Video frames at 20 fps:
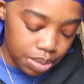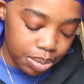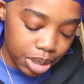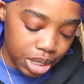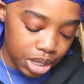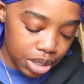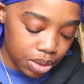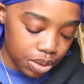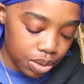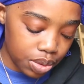
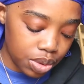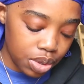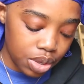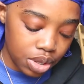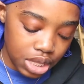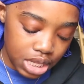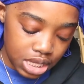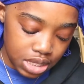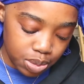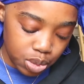But anyway,
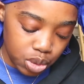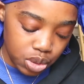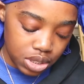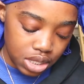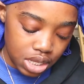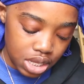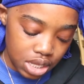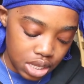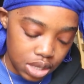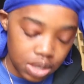there's
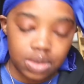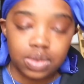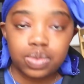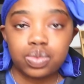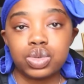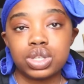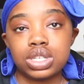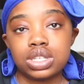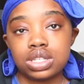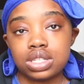music,
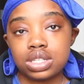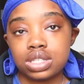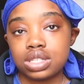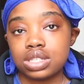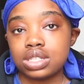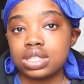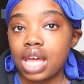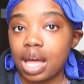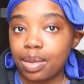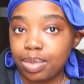which
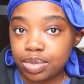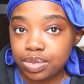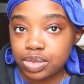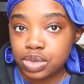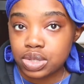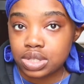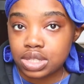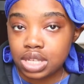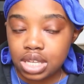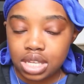is Apple
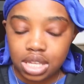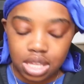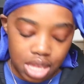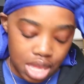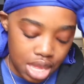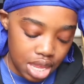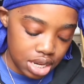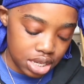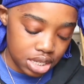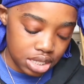Music,
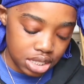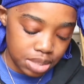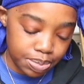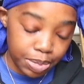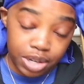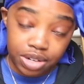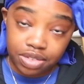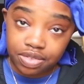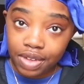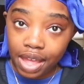and
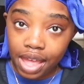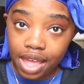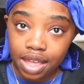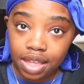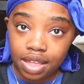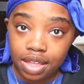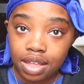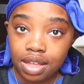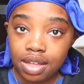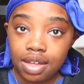
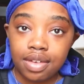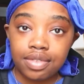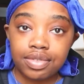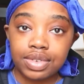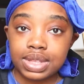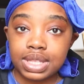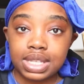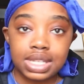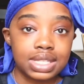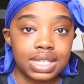Spotify
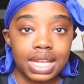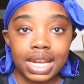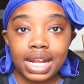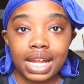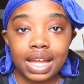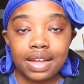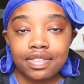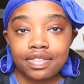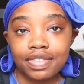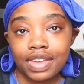for things that I
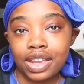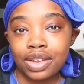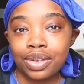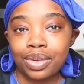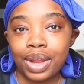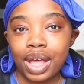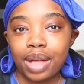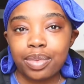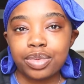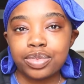can't find
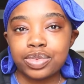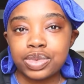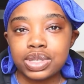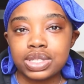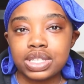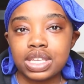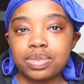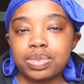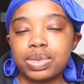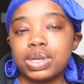on Apple
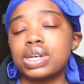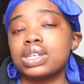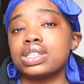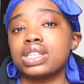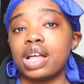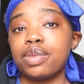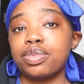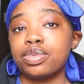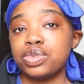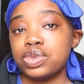Music, because
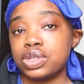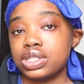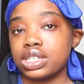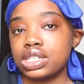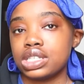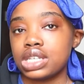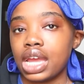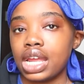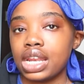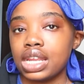Apple
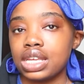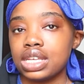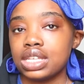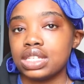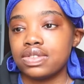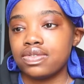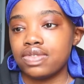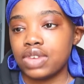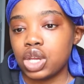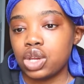Music China is
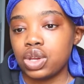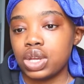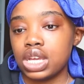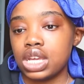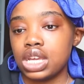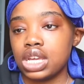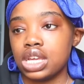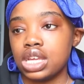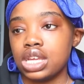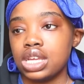
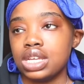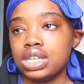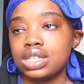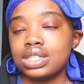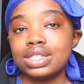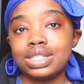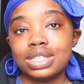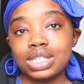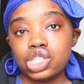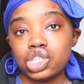very
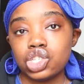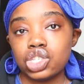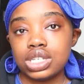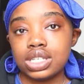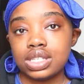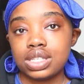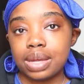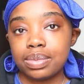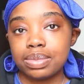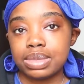
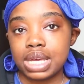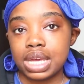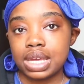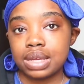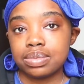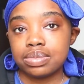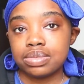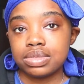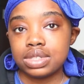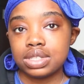stingy
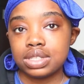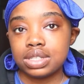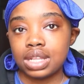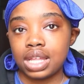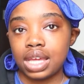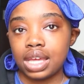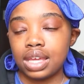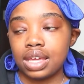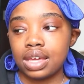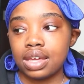sometimes.
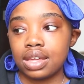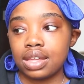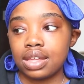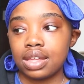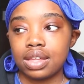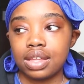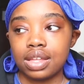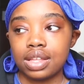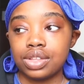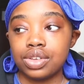Like,
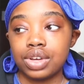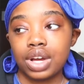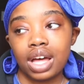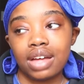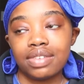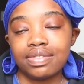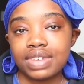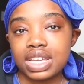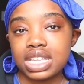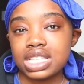you
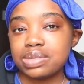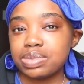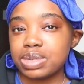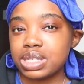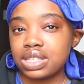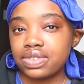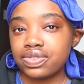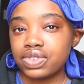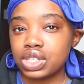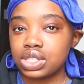can't find
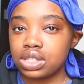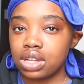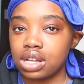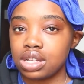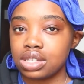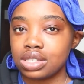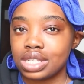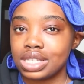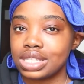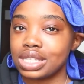specific
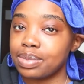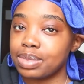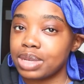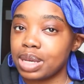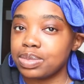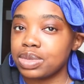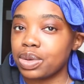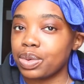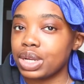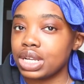songs, and
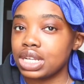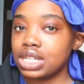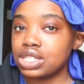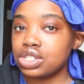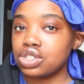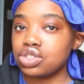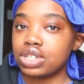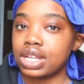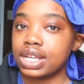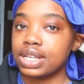sometimes I want to
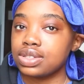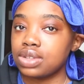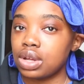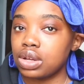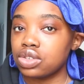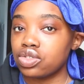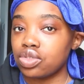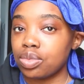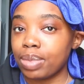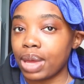listen to like
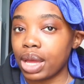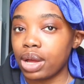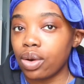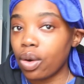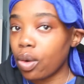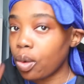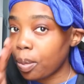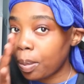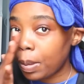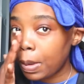songs from back
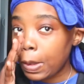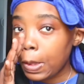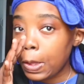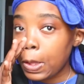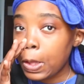home.